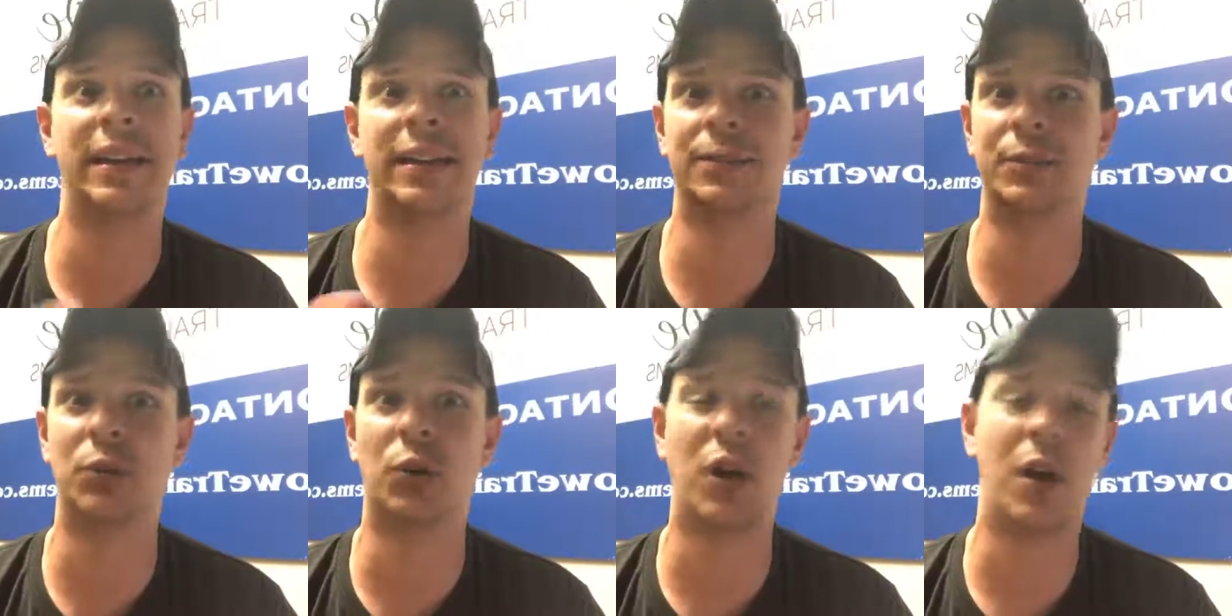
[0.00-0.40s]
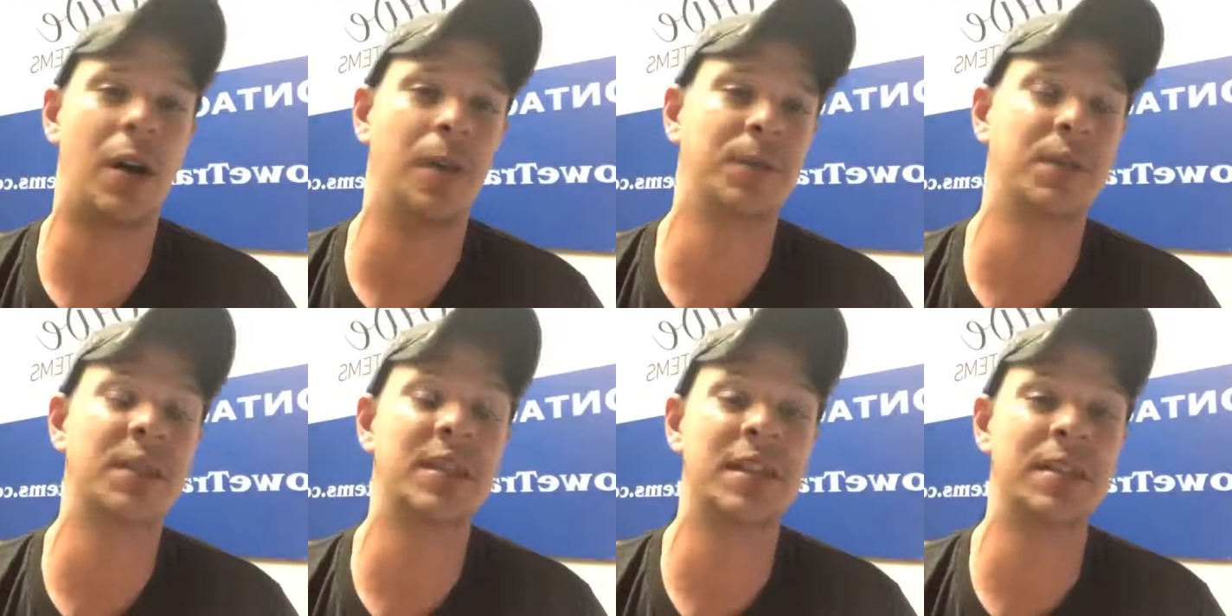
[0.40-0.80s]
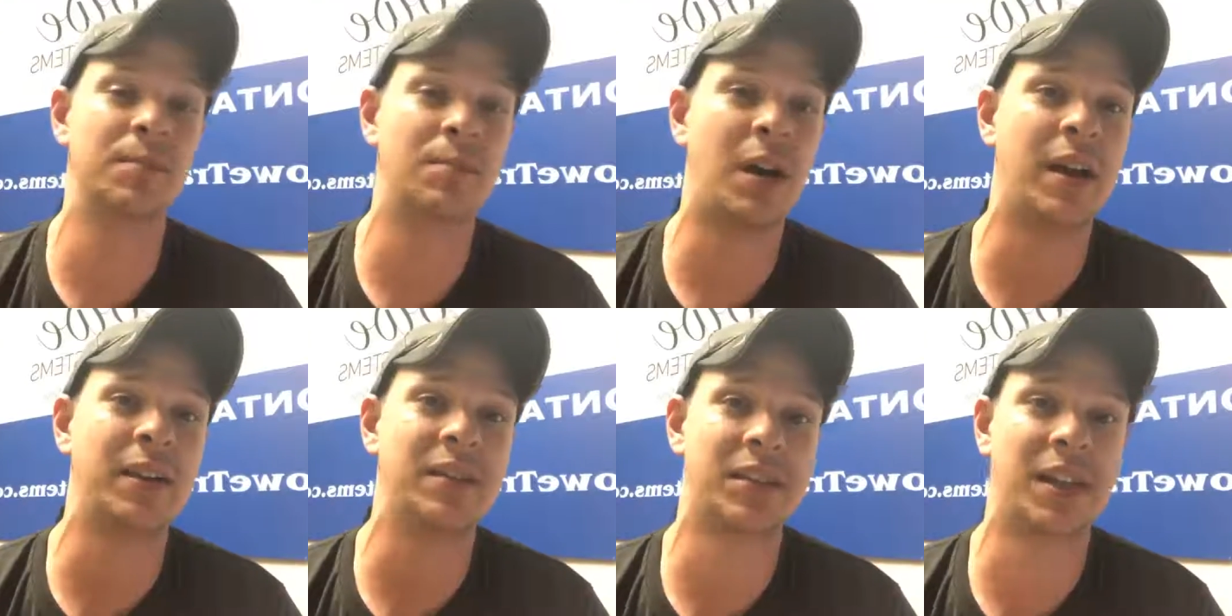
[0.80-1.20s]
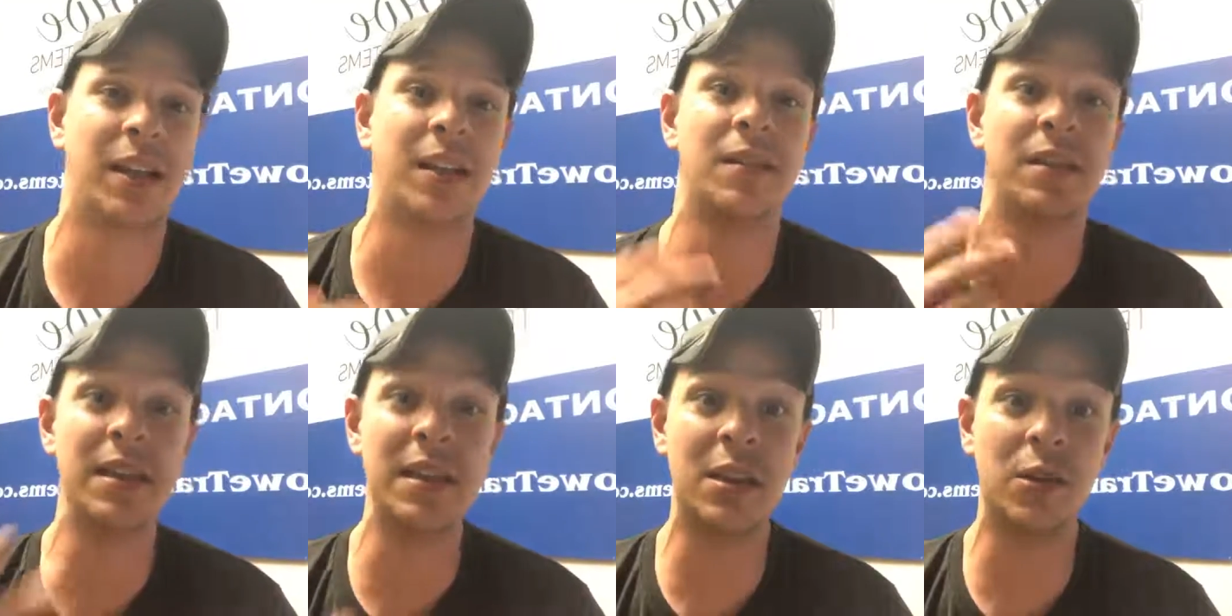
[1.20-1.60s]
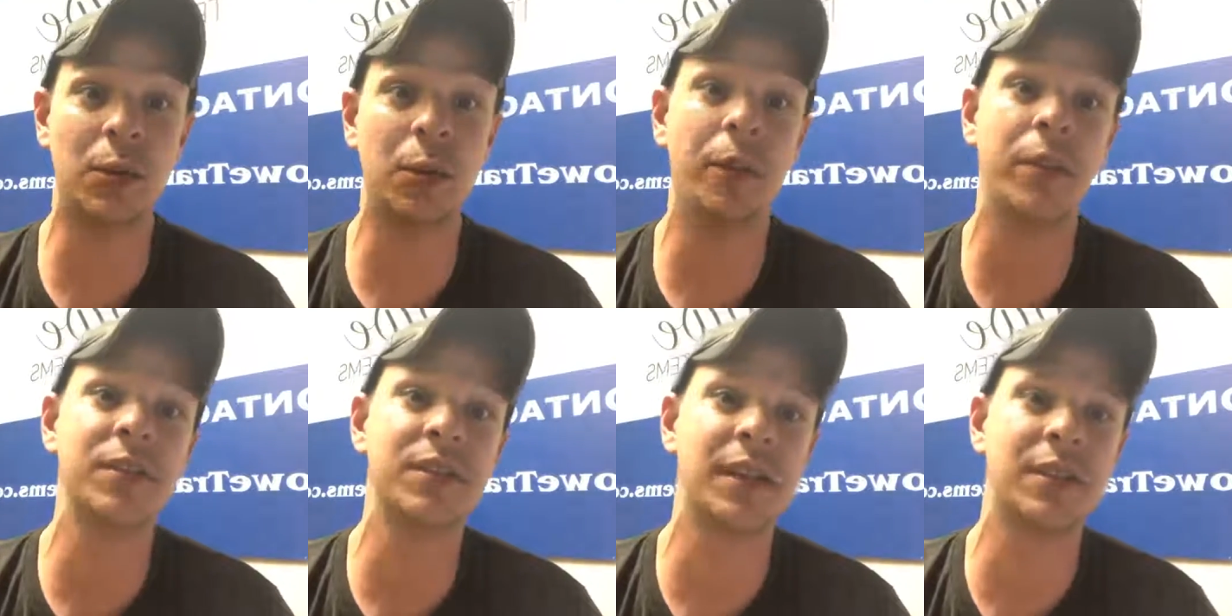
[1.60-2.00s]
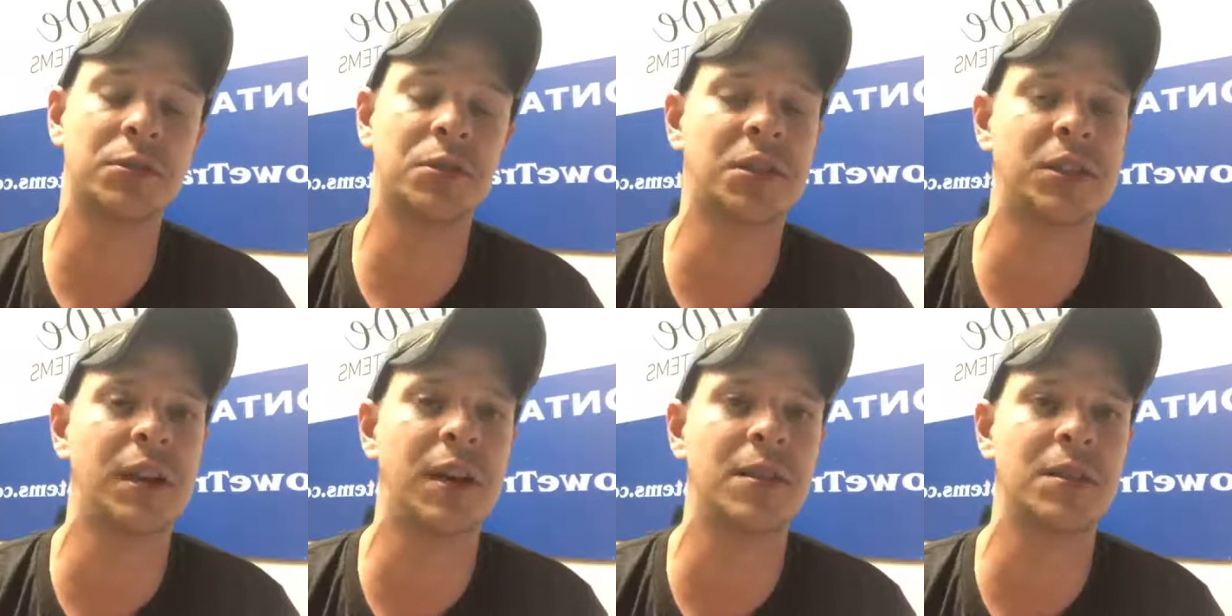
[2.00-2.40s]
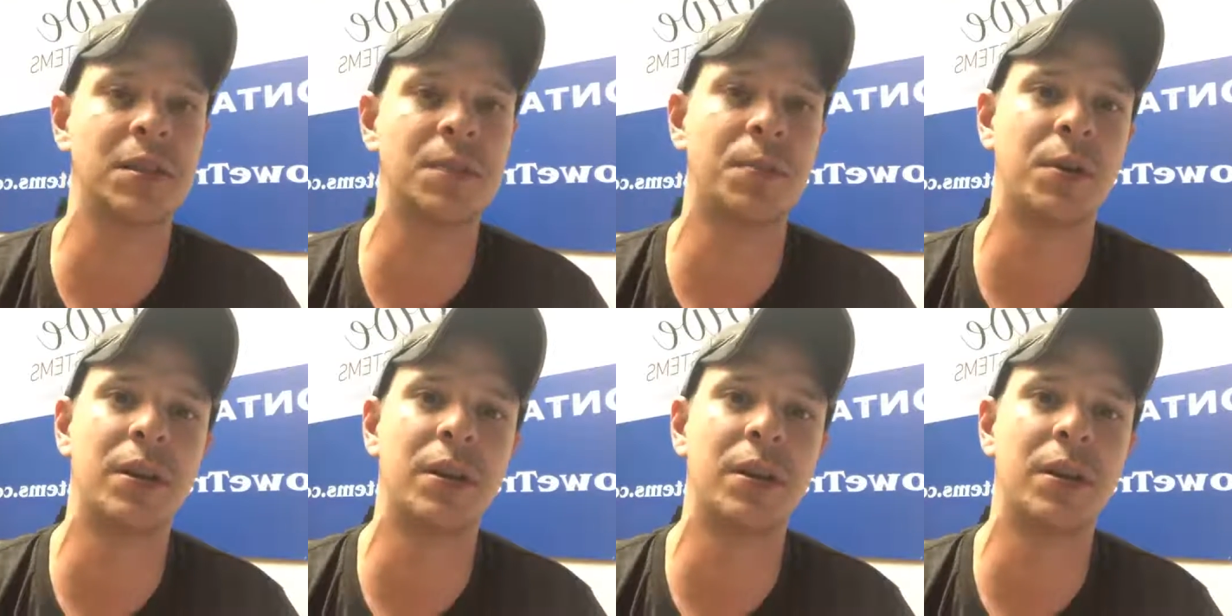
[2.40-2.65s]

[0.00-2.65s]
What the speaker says: I feel confident in my technique on those exercises,